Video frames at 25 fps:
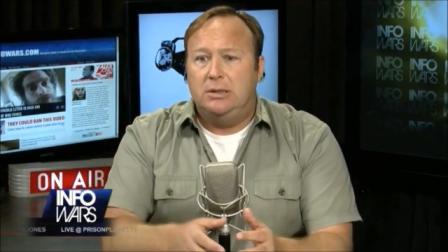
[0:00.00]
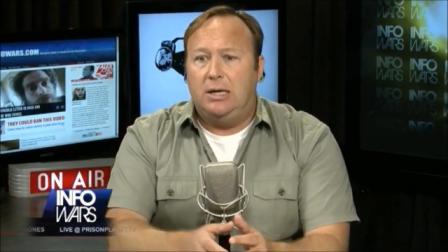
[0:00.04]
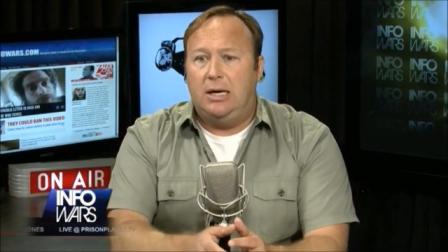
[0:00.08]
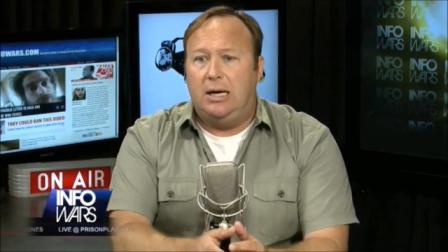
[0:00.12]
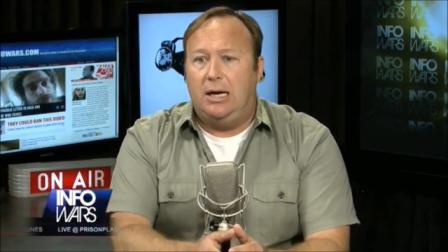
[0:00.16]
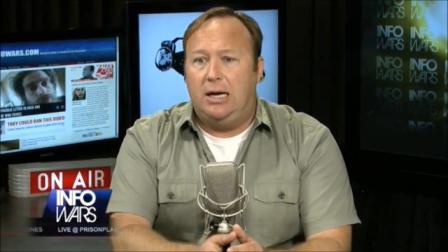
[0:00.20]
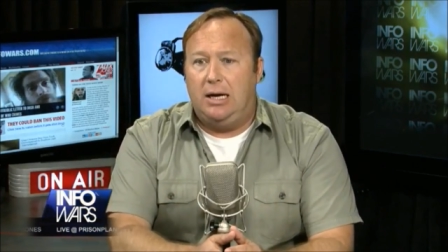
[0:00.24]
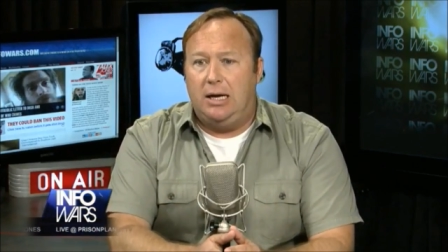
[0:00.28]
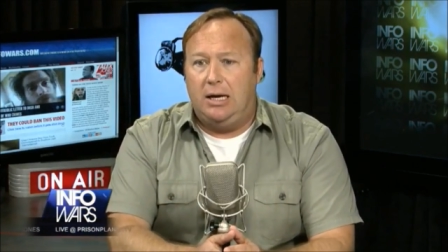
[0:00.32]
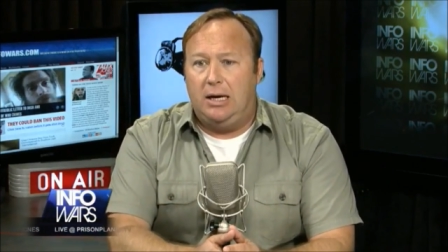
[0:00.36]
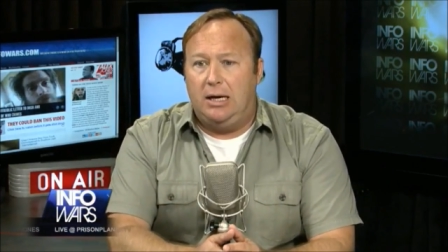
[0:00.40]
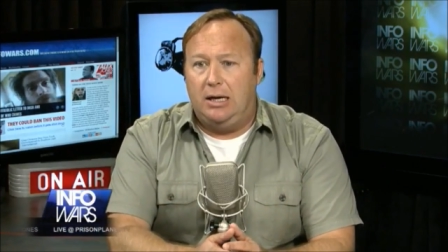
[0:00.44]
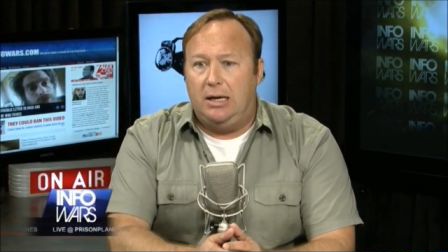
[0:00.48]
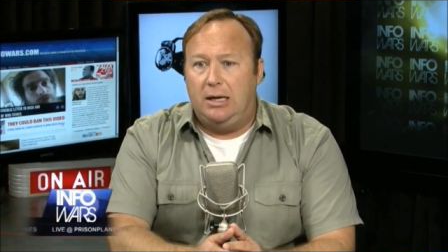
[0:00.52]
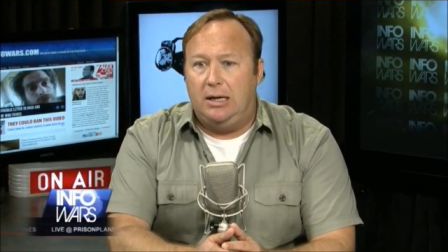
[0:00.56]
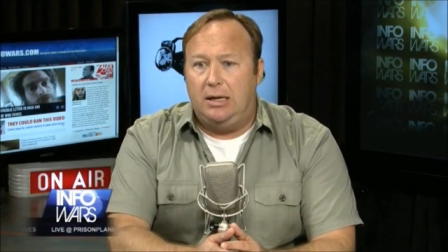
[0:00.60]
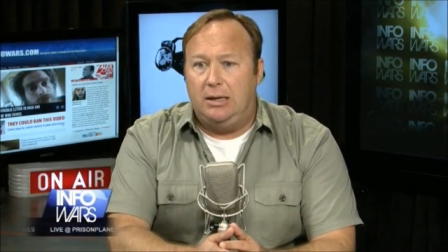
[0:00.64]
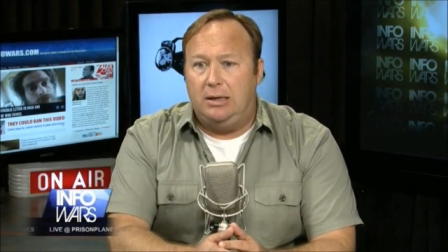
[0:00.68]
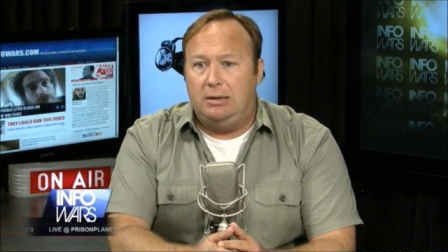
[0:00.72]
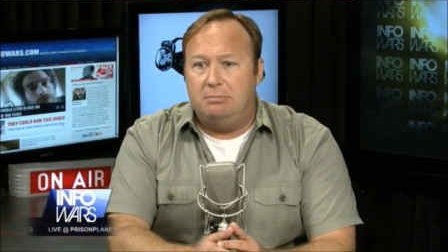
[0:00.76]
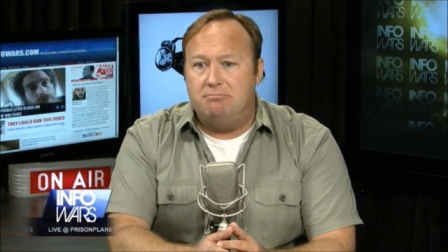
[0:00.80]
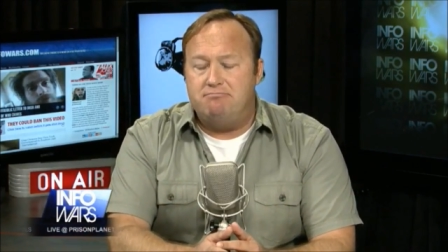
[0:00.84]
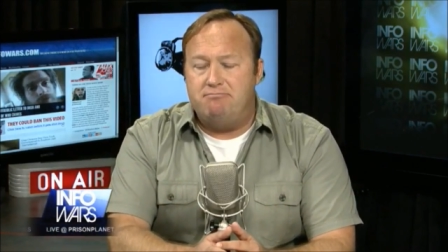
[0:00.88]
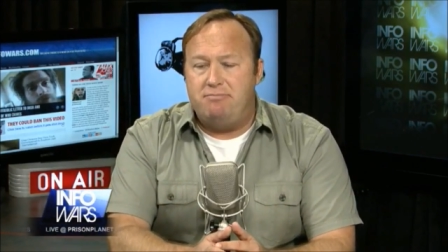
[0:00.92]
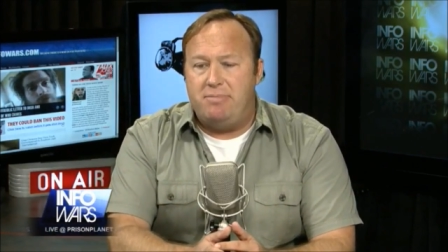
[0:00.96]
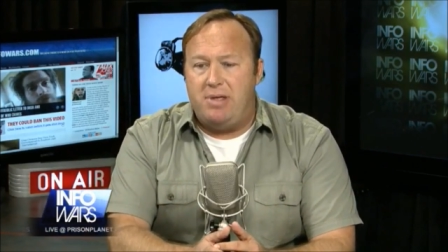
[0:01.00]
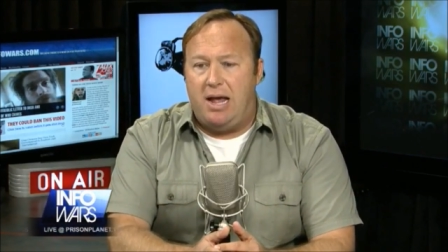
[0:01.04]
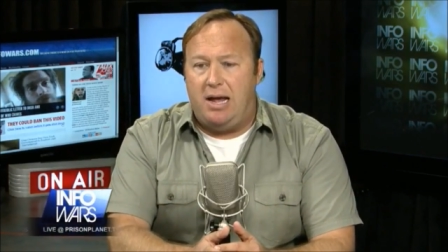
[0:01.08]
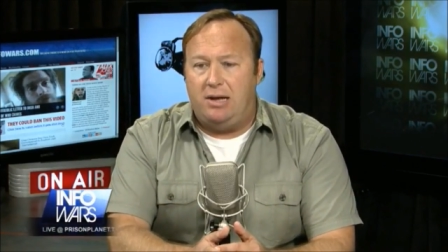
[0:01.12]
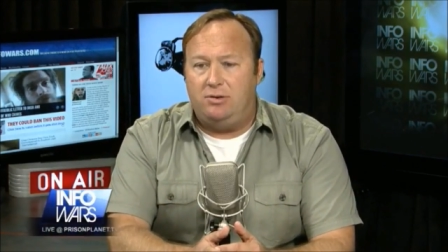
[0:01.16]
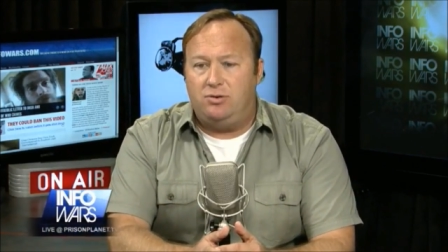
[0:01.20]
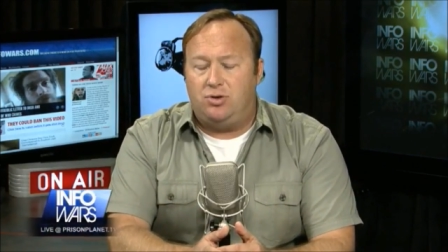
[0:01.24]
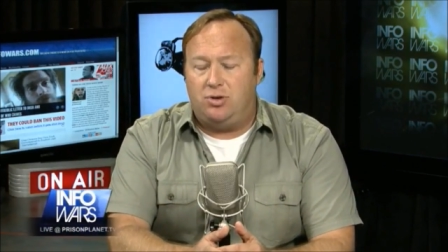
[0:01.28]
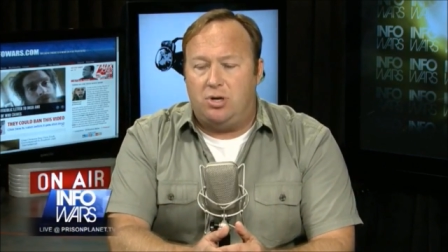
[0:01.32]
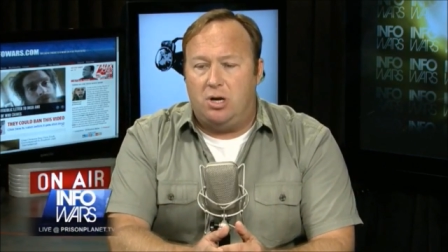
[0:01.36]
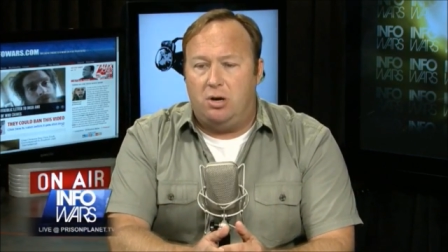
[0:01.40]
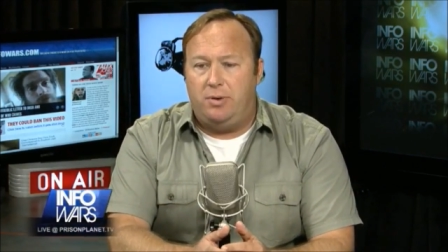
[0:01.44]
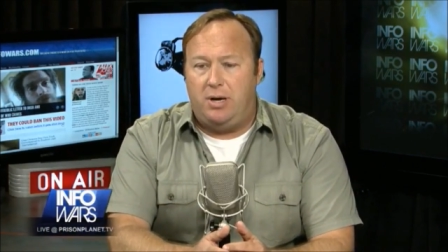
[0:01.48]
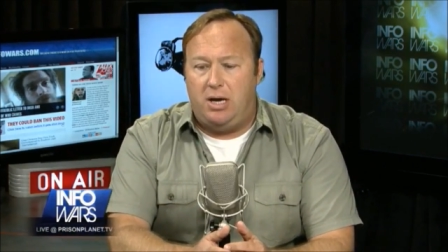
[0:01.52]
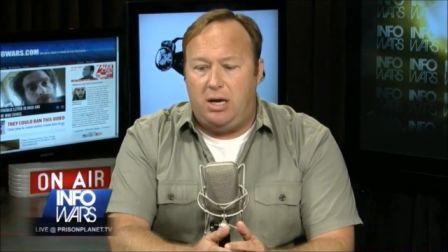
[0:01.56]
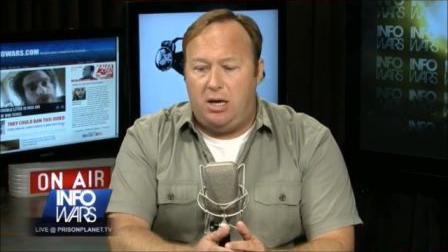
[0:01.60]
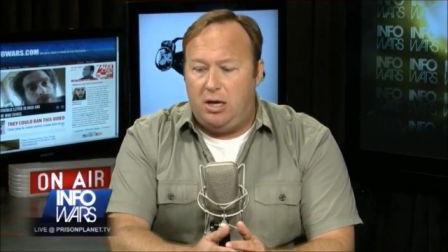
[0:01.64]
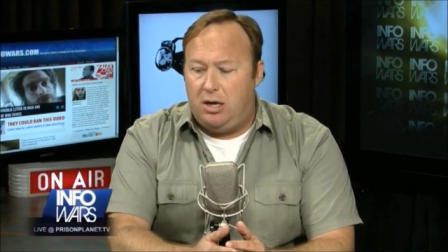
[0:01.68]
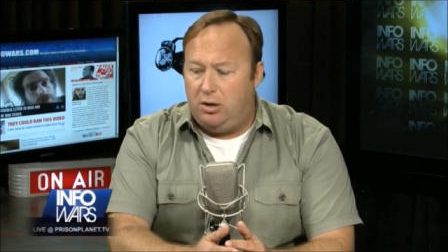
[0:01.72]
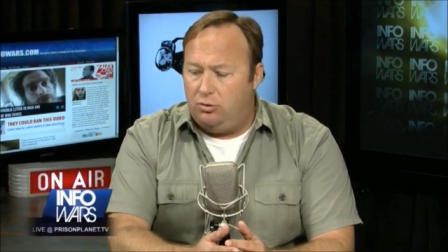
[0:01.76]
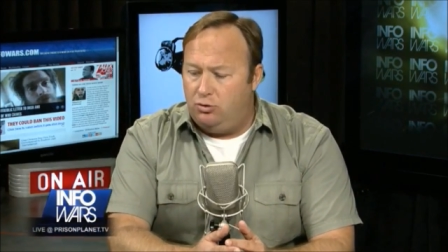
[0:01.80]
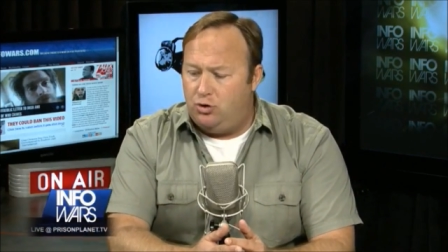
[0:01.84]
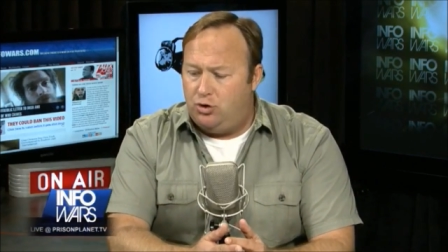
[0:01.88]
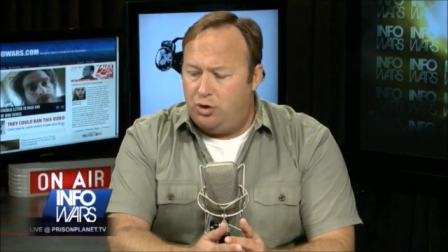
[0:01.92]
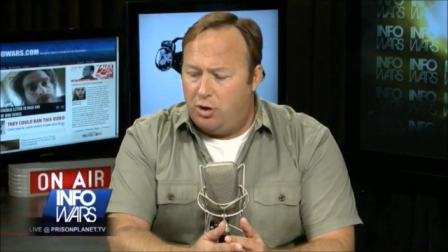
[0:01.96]
Um, and so
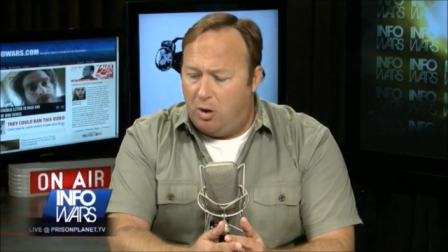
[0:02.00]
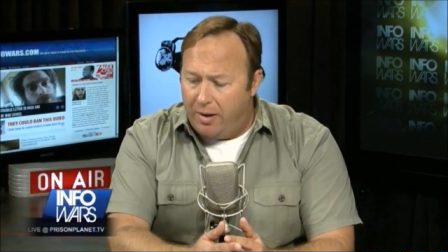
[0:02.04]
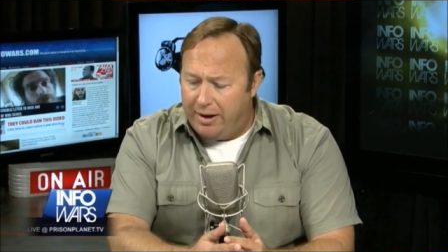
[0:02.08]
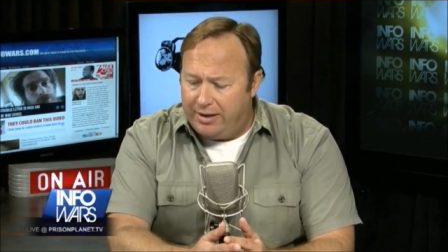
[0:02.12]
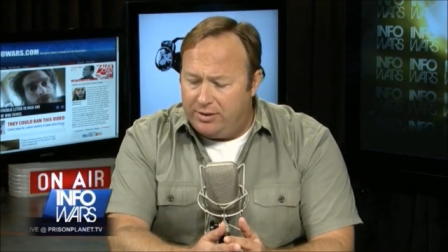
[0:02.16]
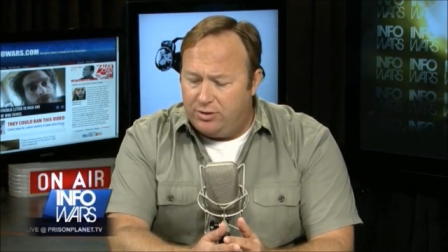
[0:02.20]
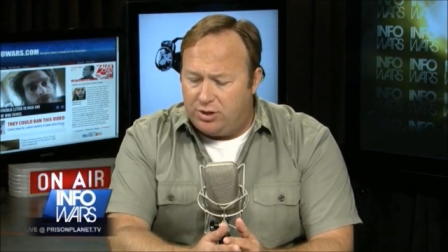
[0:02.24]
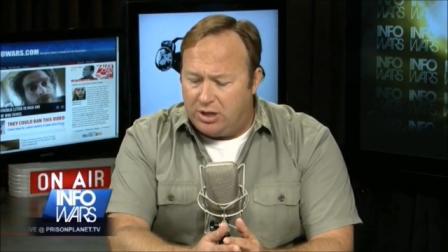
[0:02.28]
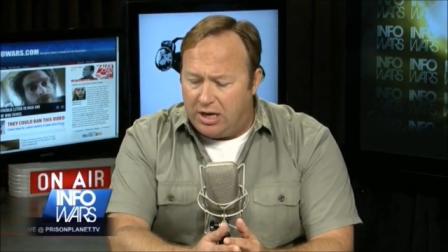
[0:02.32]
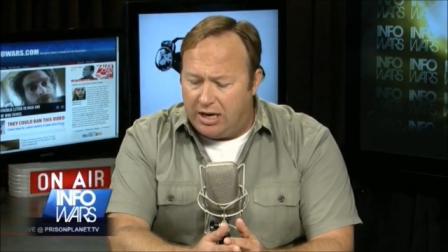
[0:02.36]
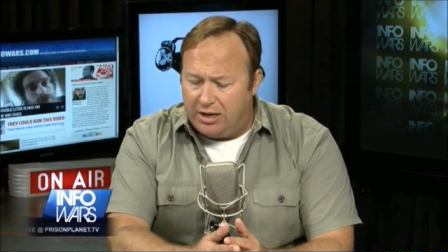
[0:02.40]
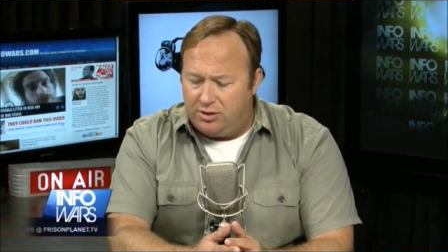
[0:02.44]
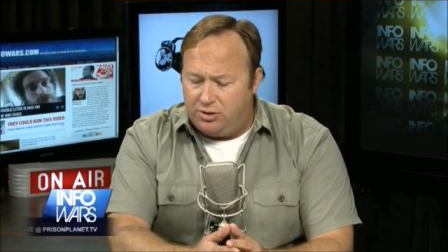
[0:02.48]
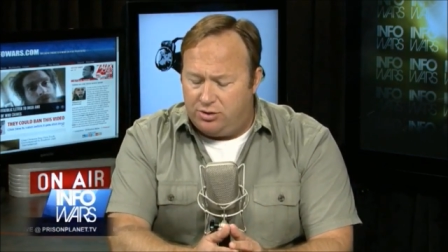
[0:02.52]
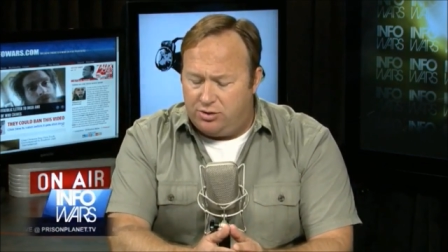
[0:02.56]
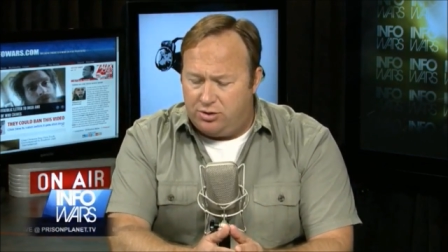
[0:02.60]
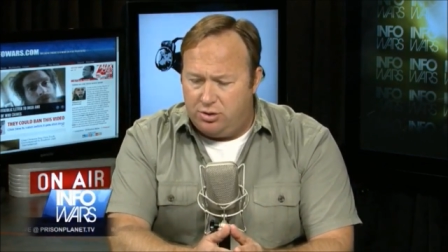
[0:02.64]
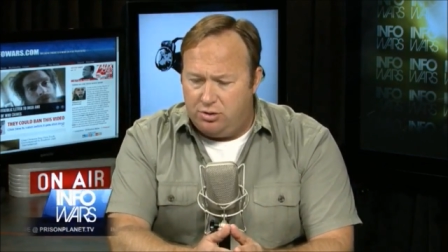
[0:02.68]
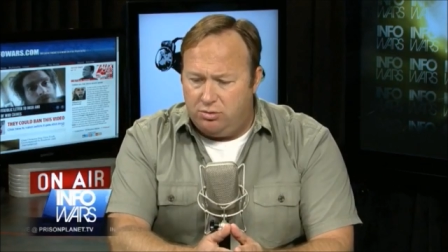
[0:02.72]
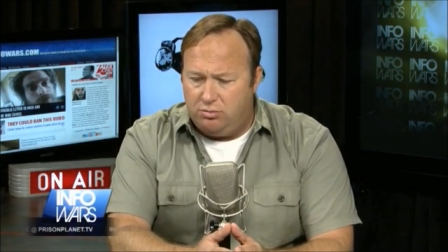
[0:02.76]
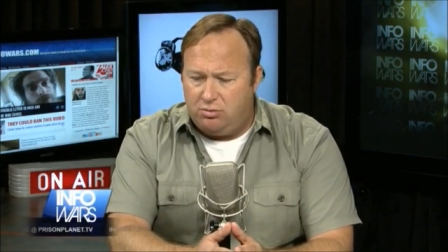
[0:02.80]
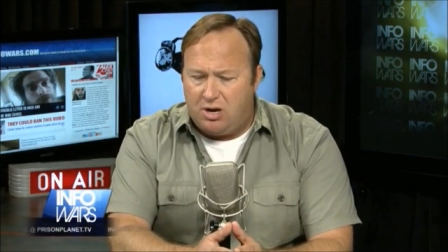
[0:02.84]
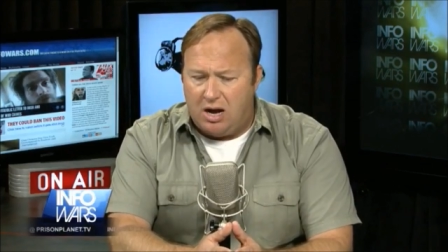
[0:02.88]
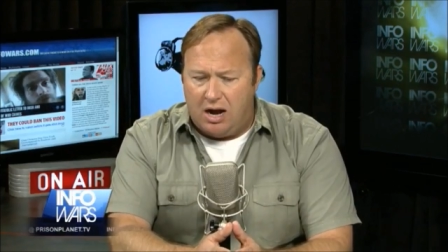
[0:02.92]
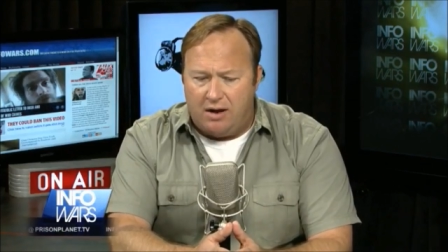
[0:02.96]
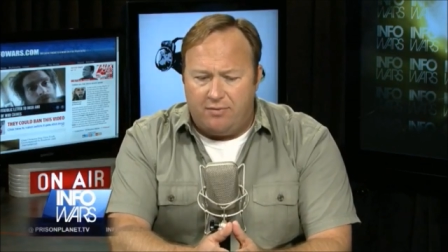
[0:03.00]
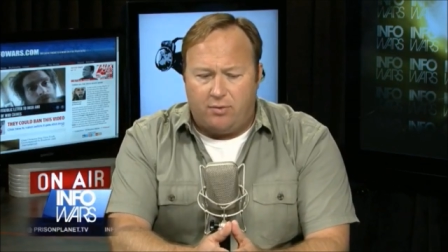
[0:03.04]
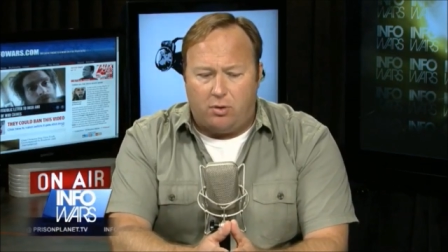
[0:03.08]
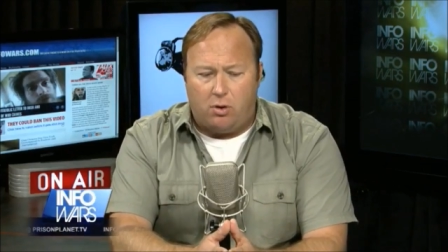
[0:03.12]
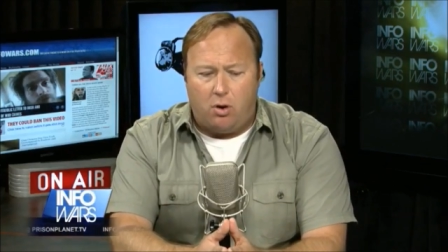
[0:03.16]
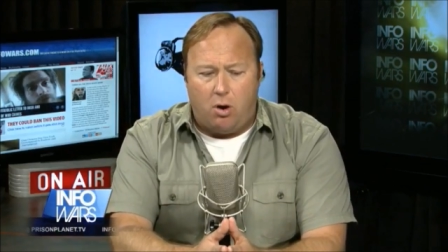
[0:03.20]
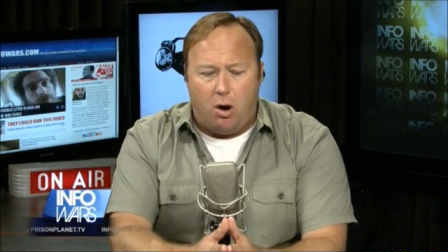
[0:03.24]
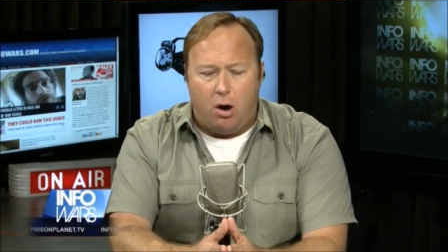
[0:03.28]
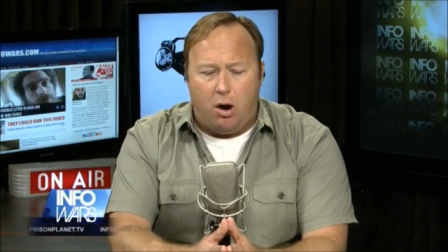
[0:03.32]
he joins us to cover